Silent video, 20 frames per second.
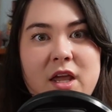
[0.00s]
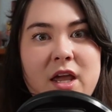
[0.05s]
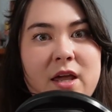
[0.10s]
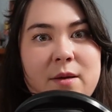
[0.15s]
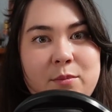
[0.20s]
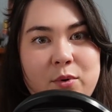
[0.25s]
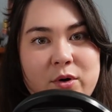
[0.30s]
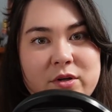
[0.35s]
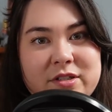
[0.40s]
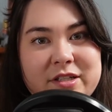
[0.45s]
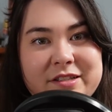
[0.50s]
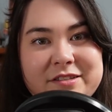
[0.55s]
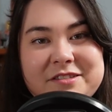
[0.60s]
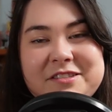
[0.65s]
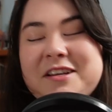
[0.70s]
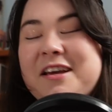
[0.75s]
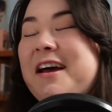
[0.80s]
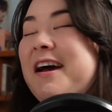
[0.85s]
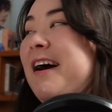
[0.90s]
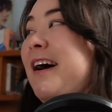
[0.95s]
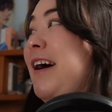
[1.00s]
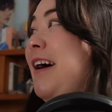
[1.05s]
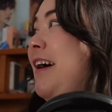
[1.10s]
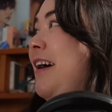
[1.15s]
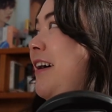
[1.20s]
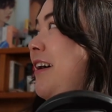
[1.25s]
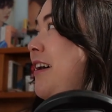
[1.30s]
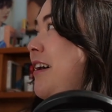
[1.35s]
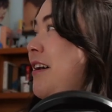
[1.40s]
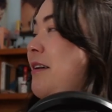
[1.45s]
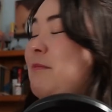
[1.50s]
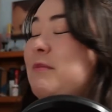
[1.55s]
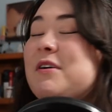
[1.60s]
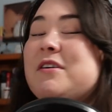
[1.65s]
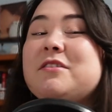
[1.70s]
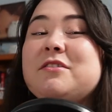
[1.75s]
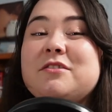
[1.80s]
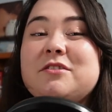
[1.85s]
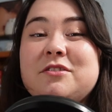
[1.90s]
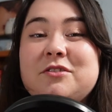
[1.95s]
Important. Um,
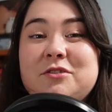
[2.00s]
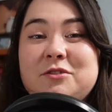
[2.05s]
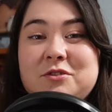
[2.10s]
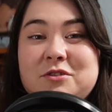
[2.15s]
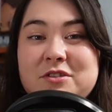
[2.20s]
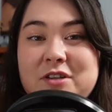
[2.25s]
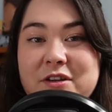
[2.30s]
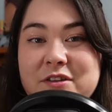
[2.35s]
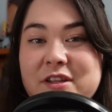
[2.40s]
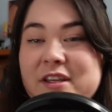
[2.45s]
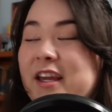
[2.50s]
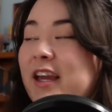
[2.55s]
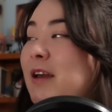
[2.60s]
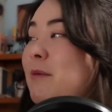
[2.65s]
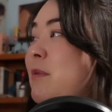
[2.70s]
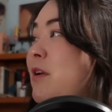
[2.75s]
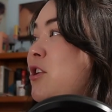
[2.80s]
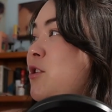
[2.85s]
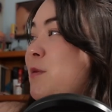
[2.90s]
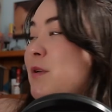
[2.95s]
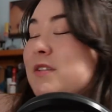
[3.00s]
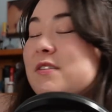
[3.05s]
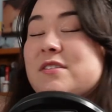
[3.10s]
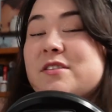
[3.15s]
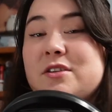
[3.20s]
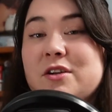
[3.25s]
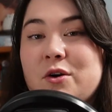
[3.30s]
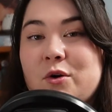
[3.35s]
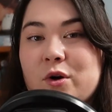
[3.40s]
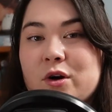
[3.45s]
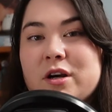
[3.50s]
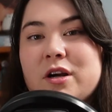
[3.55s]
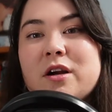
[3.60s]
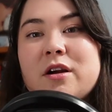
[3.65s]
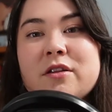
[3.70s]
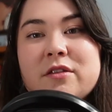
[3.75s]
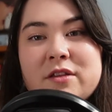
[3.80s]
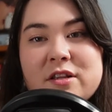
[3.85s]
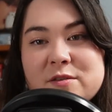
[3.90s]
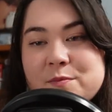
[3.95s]
you start the game, each person's in a
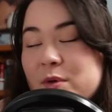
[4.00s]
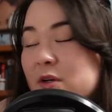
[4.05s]
corner, this